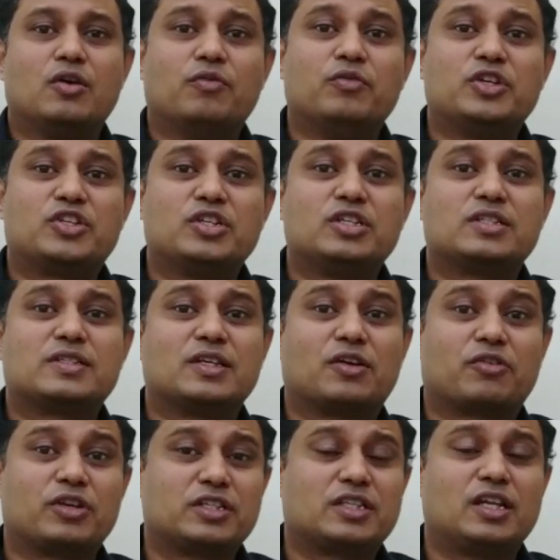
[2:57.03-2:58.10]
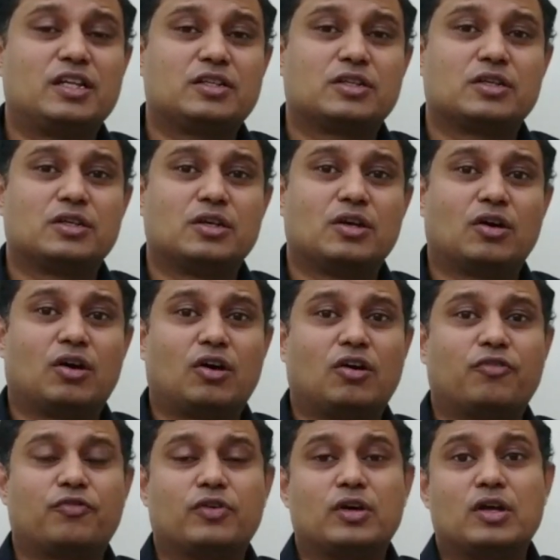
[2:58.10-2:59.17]
which is a result
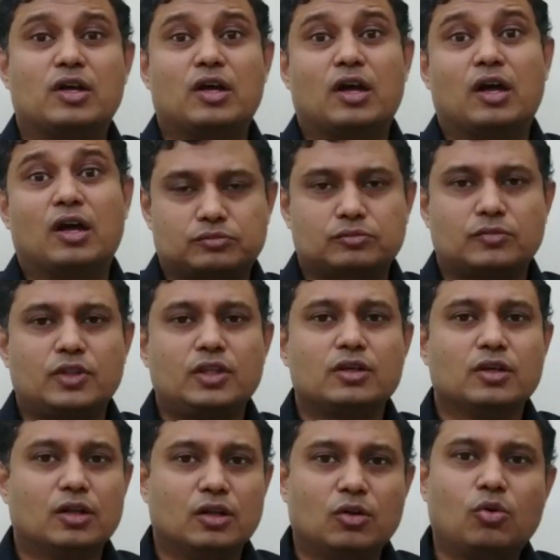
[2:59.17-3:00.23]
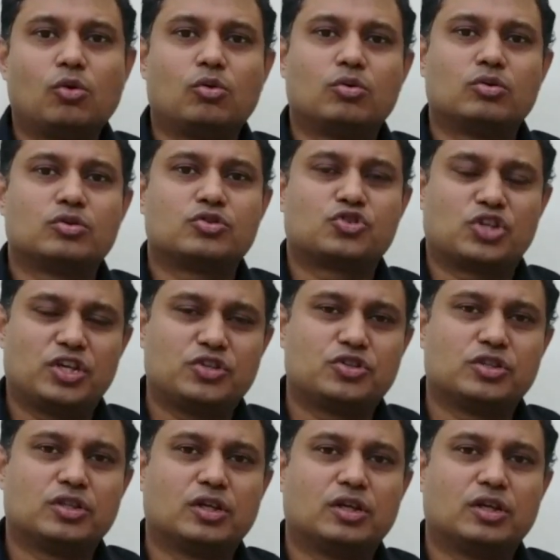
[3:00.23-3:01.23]
of a law change in